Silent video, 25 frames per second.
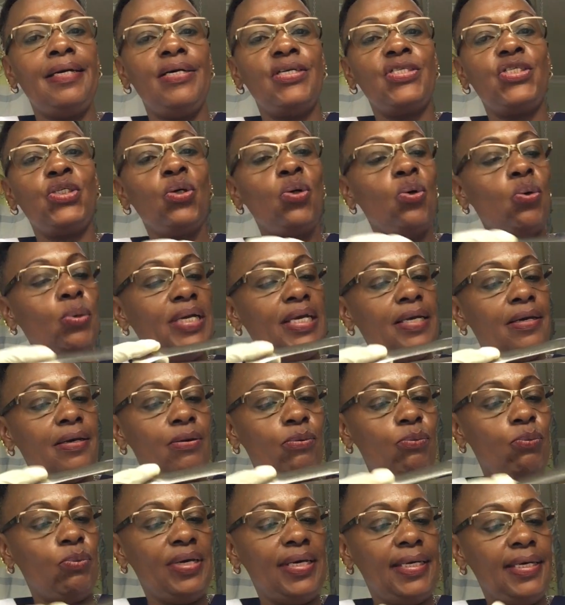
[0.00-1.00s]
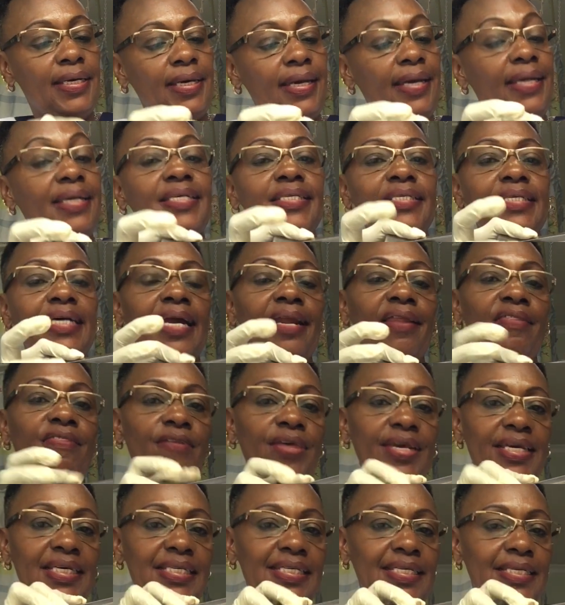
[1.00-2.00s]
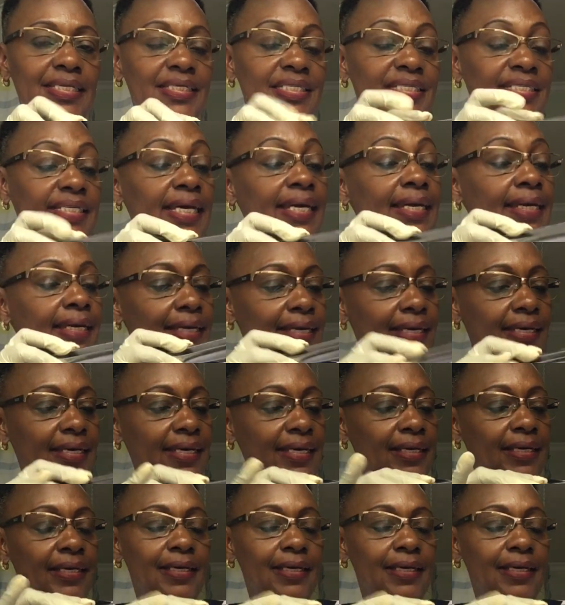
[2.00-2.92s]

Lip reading: So we insert this gently.